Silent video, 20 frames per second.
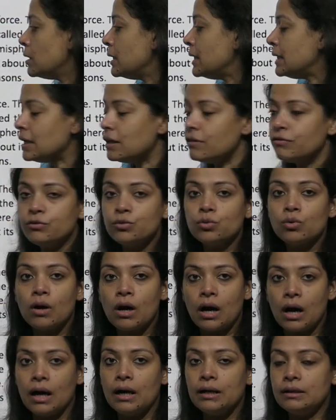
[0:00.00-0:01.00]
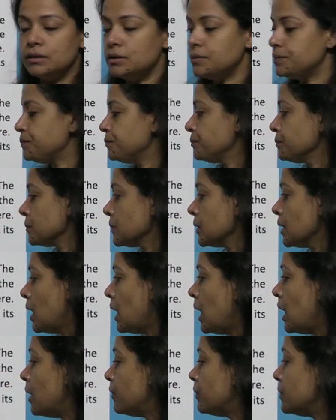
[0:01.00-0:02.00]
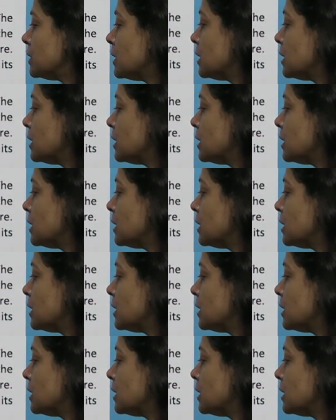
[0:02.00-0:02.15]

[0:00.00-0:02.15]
enough to harden. However,